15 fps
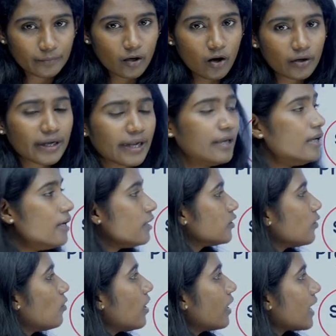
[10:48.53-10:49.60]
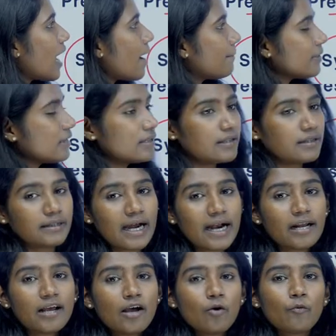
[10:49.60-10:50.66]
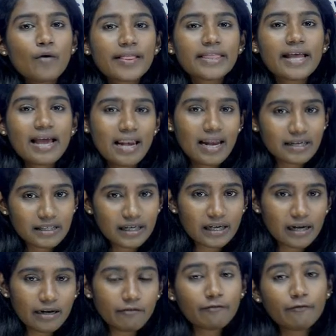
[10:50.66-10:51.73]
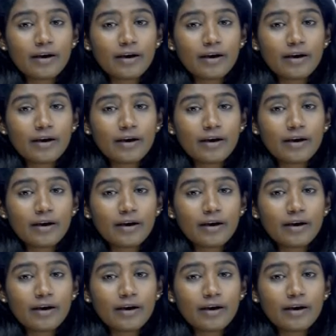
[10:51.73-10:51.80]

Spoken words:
Okay. So what happens is that when the electrical,